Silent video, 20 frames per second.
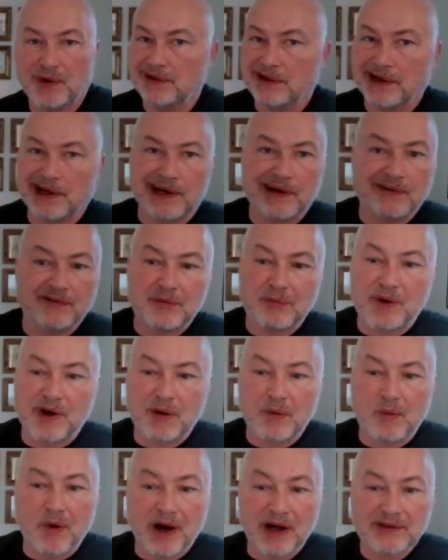Not everybody
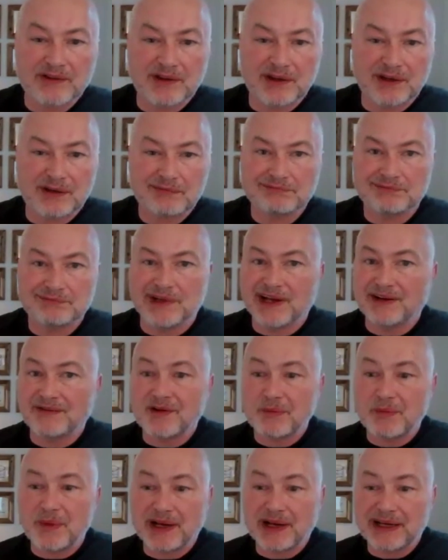wants it. Not
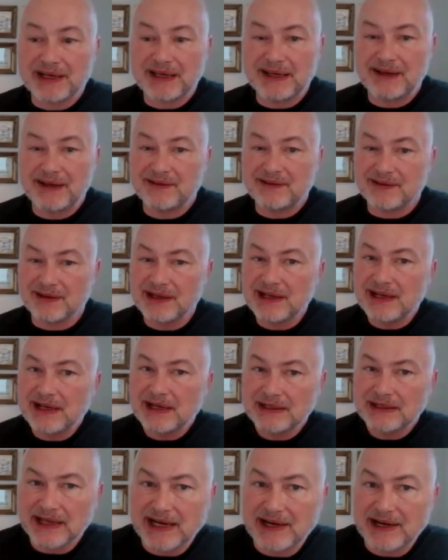everybody needs it.
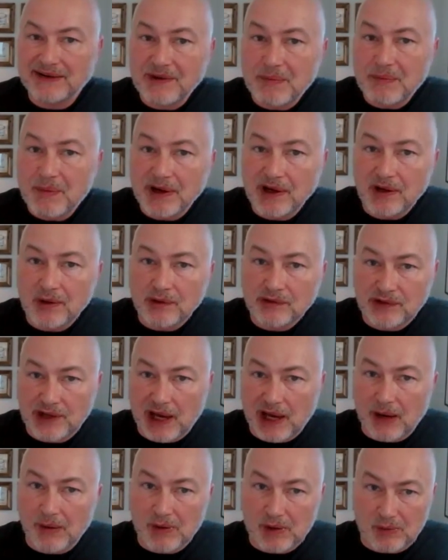Not everybody knows
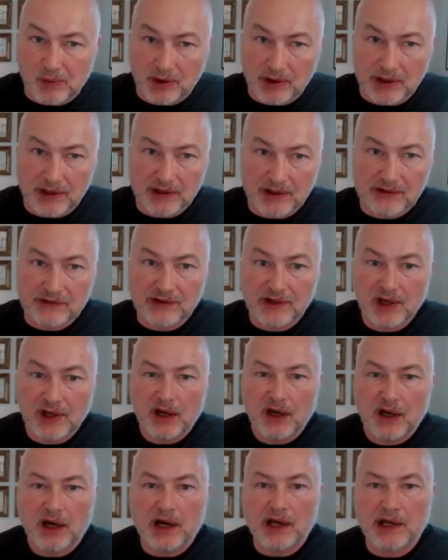how it works.
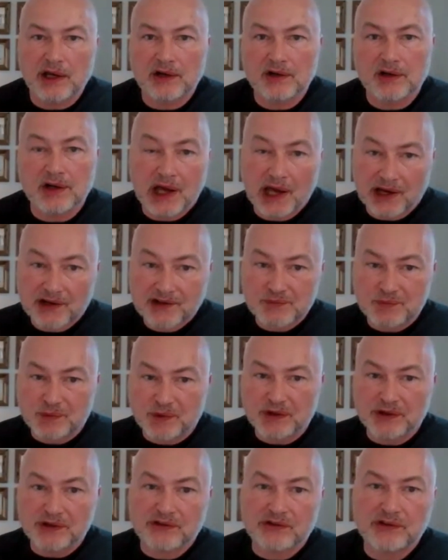Hire
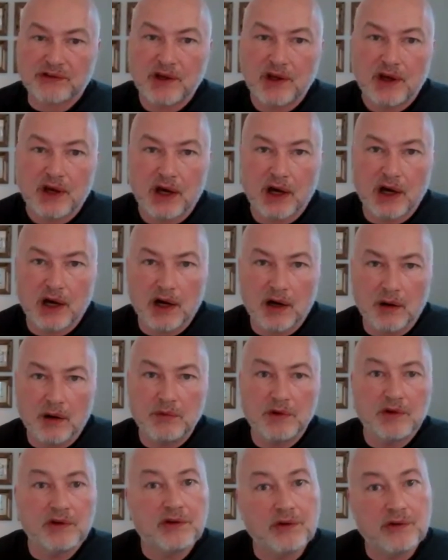experts,
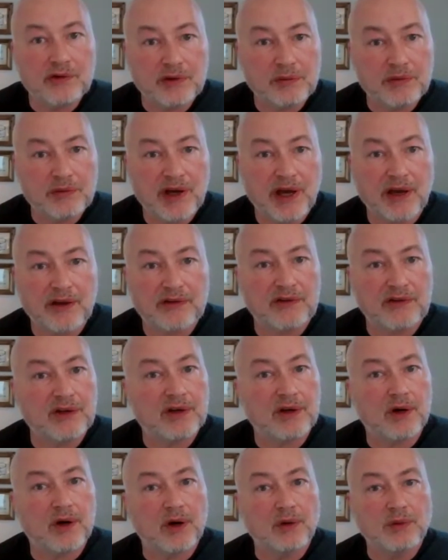do some testing
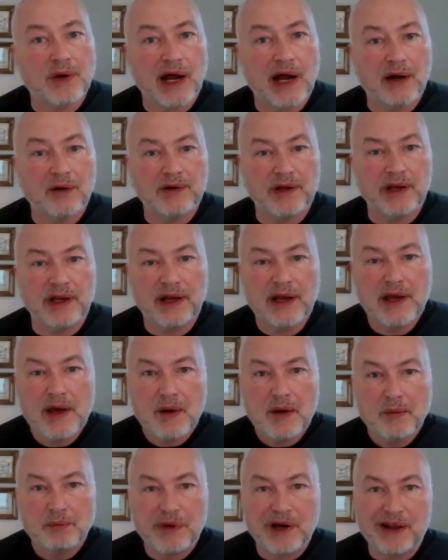around it,
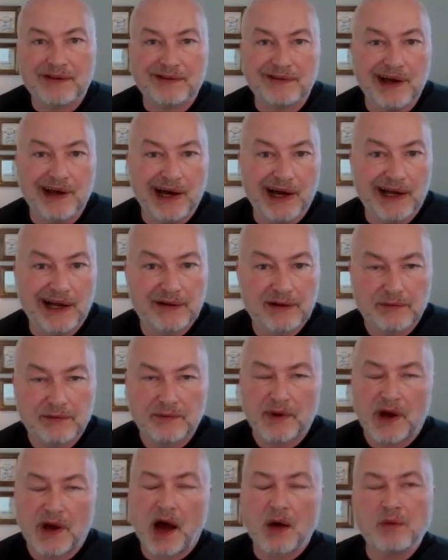but it's not,
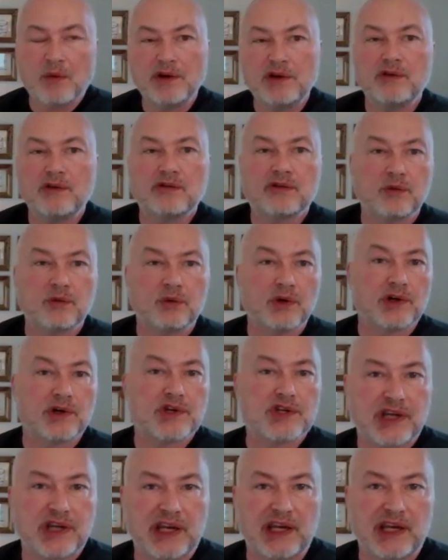I wouldn't use the word
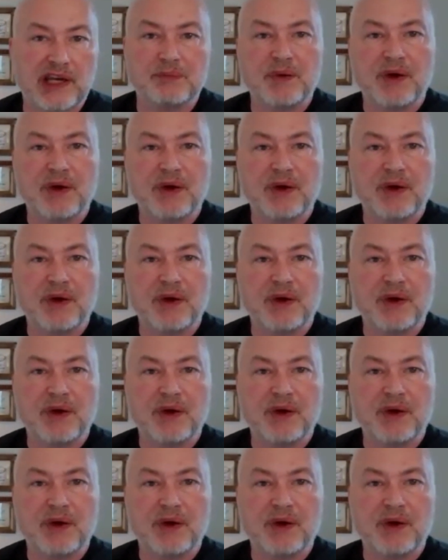cheap.